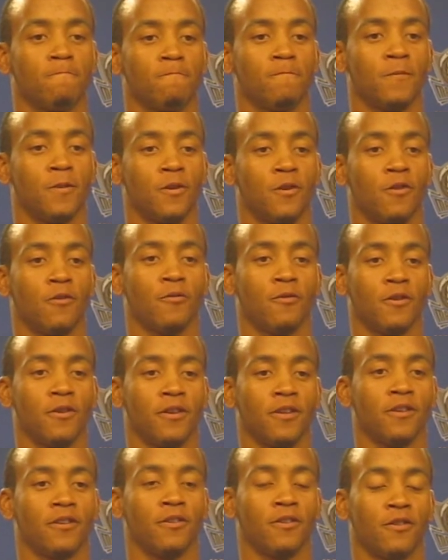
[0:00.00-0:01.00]
you don't
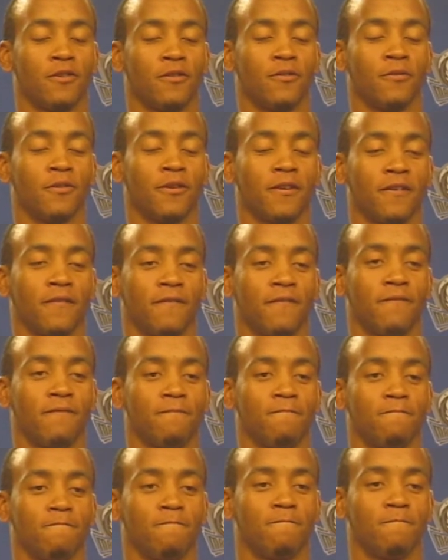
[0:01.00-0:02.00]
want to
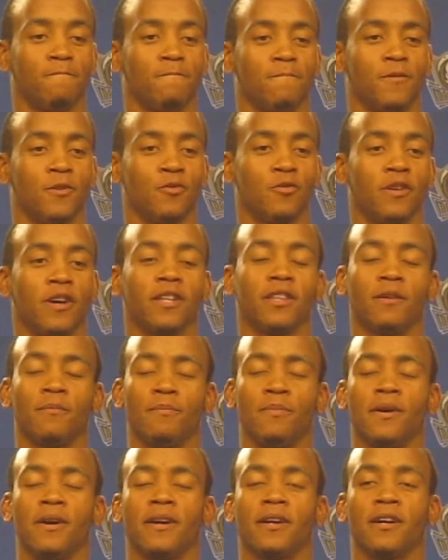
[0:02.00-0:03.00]
do nothing
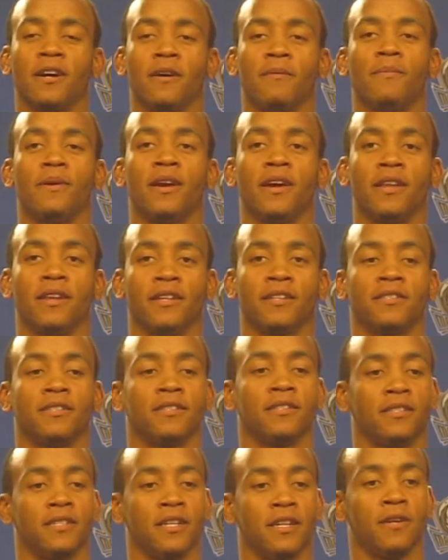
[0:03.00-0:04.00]
but come in and
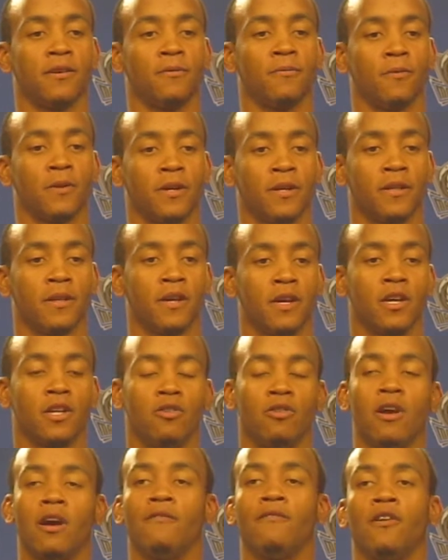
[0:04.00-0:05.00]
succeed with,
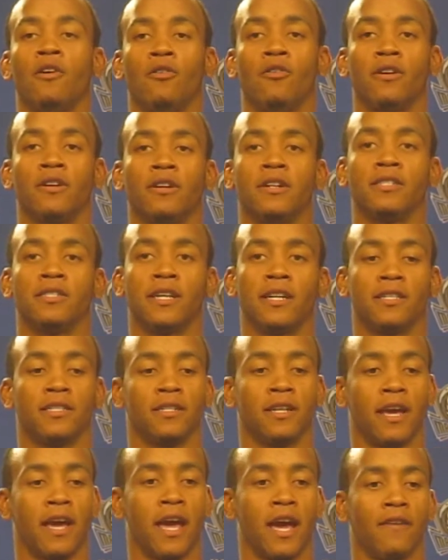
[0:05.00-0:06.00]
you have an organization
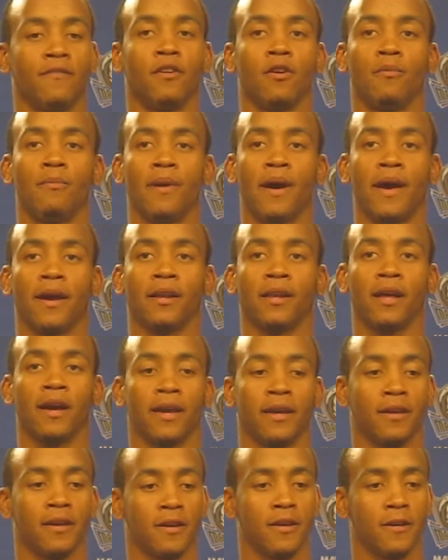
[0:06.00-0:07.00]
to have your back
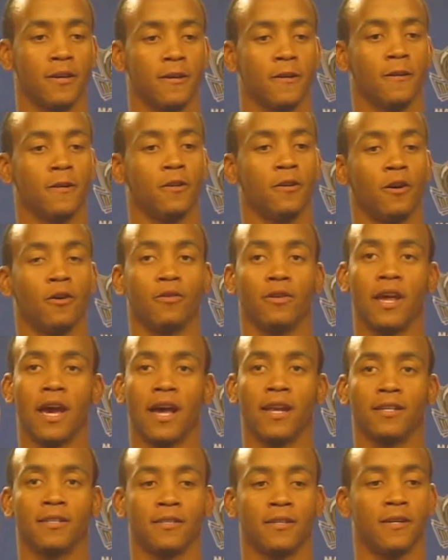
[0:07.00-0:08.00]
like, you know,
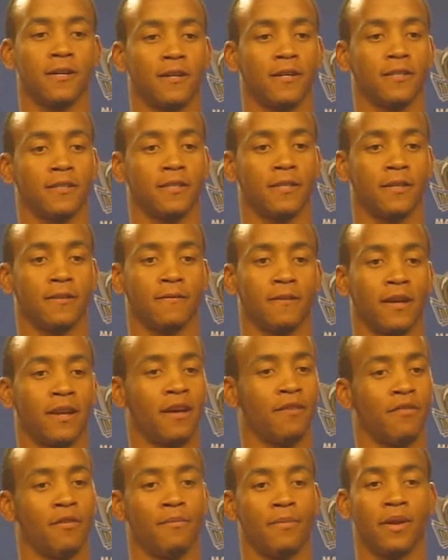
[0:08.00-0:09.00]
Dallas does. And I've
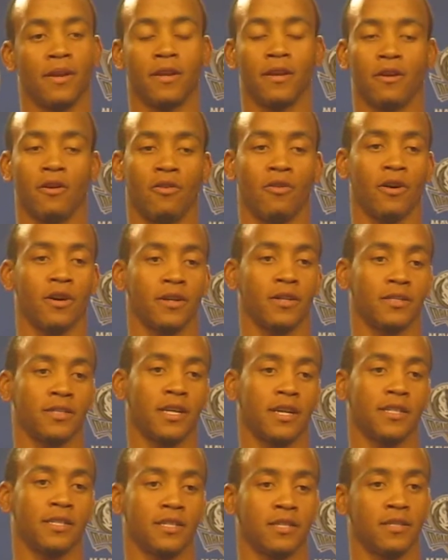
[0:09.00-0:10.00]
never been in an
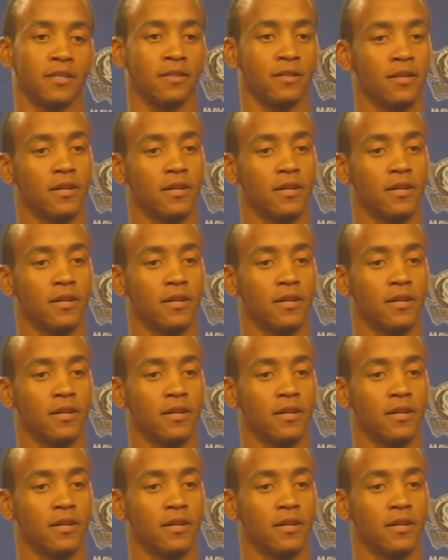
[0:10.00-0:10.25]
organization